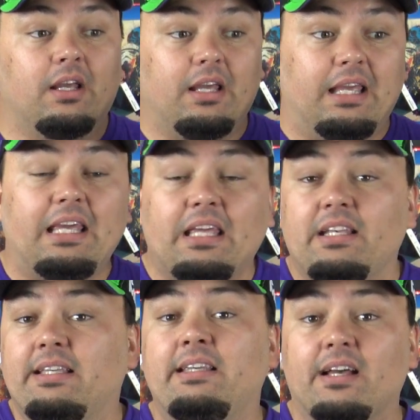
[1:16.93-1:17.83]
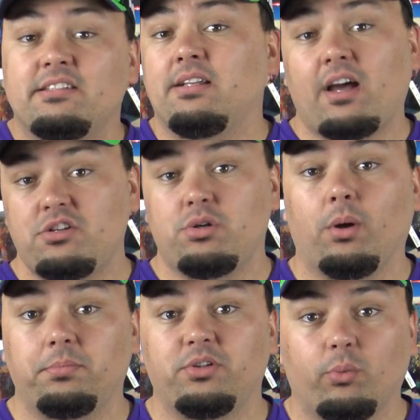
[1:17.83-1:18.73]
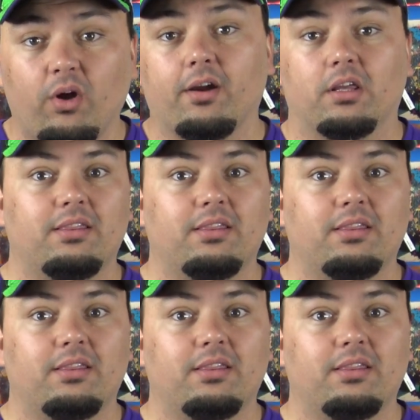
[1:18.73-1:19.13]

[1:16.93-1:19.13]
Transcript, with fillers: he does not show up to work.